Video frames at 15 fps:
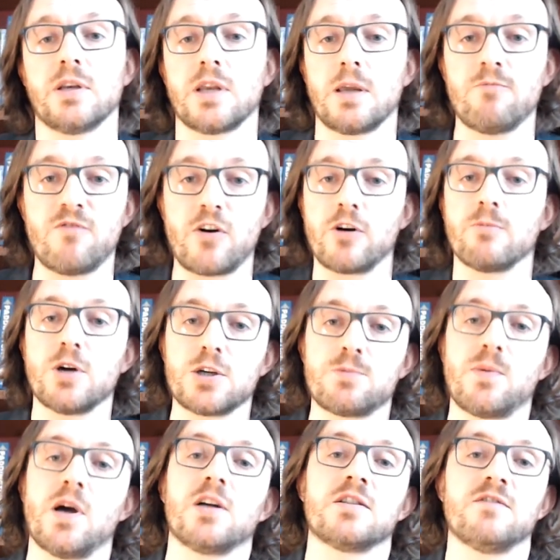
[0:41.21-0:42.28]
And I'm very much
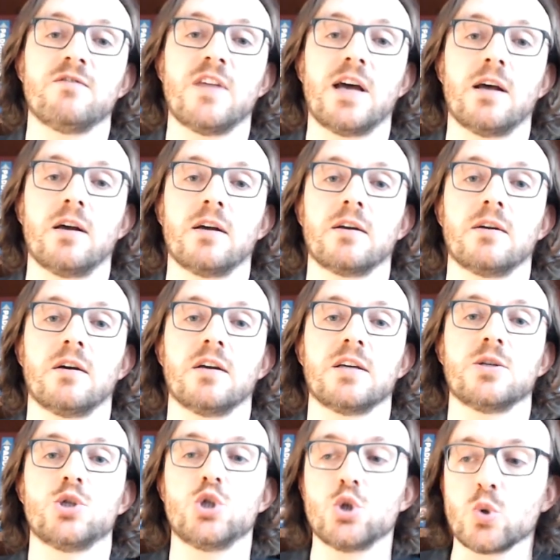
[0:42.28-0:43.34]
part of that. I
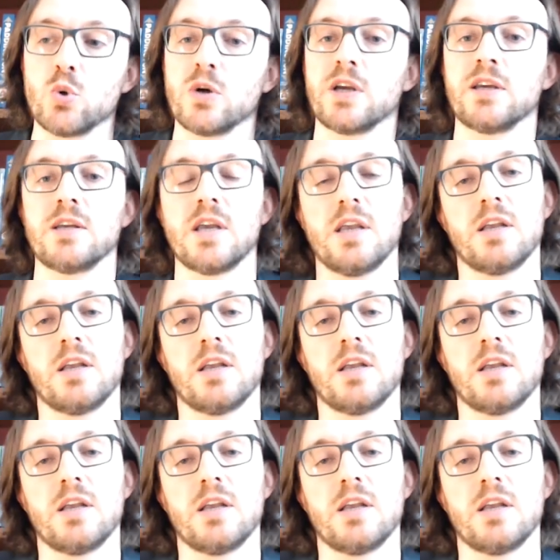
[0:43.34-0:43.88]
enjoy